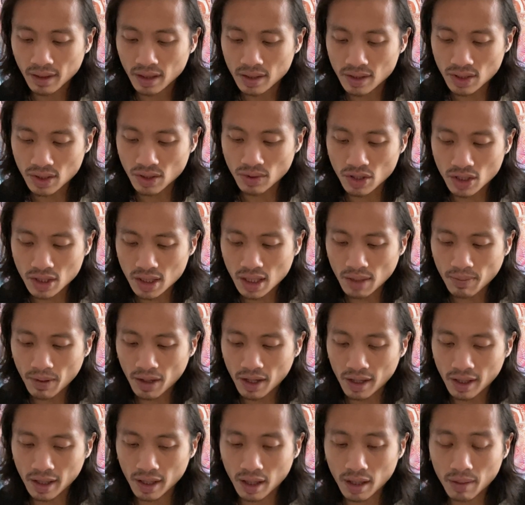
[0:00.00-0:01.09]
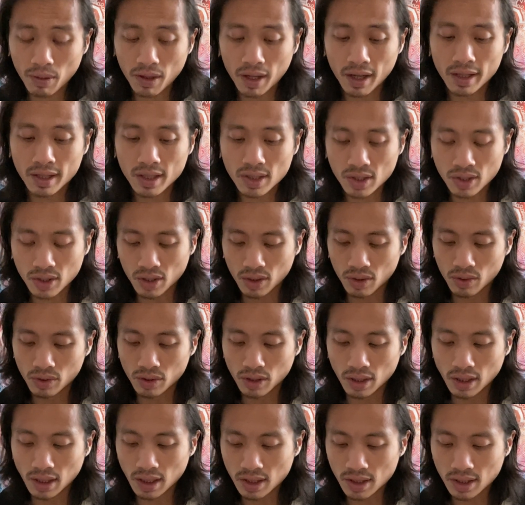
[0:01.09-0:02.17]
So just apply, apply this to your own
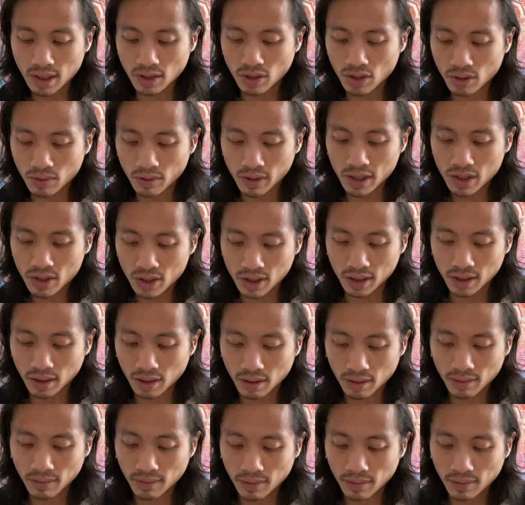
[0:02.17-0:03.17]
unique situation.